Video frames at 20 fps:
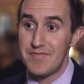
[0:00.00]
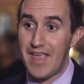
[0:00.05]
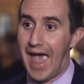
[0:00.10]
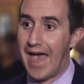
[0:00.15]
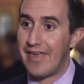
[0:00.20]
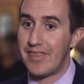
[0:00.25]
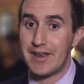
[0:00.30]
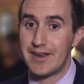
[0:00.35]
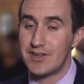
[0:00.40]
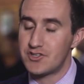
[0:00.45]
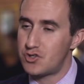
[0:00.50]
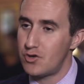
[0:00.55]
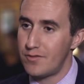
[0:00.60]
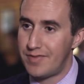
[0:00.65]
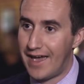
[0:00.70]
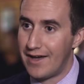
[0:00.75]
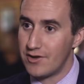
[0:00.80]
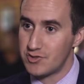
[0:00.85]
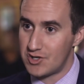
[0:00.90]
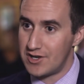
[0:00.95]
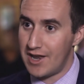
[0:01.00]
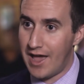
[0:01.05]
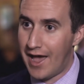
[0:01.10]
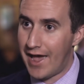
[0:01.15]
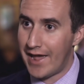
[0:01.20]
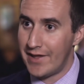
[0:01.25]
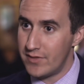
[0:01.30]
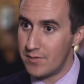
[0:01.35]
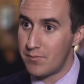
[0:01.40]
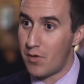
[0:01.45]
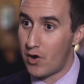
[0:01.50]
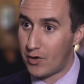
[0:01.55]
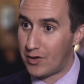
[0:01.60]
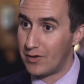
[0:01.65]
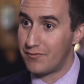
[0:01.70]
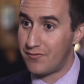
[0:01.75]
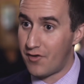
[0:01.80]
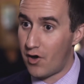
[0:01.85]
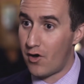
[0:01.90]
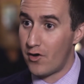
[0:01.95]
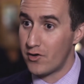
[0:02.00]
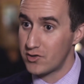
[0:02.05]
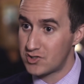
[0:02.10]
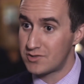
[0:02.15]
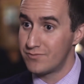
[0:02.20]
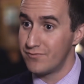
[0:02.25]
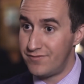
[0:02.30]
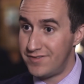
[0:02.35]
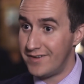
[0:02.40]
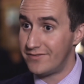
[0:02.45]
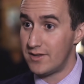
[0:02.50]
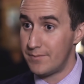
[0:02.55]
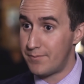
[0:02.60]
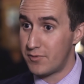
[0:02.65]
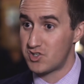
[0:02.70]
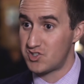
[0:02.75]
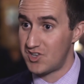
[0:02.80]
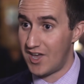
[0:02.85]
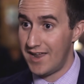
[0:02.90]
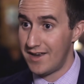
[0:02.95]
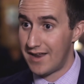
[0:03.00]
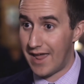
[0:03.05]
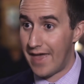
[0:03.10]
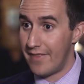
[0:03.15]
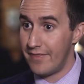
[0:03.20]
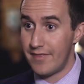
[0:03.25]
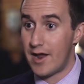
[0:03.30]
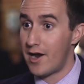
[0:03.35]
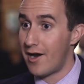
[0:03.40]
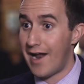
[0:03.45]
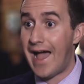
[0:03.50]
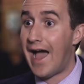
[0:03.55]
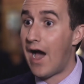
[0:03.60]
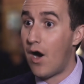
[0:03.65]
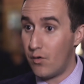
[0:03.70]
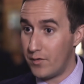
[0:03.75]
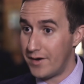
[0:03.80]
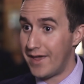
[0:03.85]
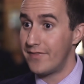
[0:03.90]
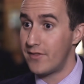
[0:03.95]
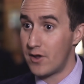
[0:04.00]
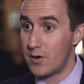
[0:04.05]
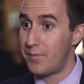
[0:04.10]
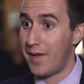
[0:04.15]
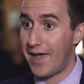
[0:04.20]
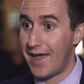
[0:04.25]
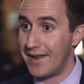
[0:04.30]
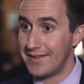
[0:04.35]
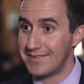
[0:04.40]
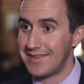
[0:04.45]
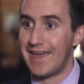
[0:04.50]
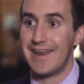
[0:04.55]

And then in two thousand nine, the market falls fifty percent and they're out and they're panicked.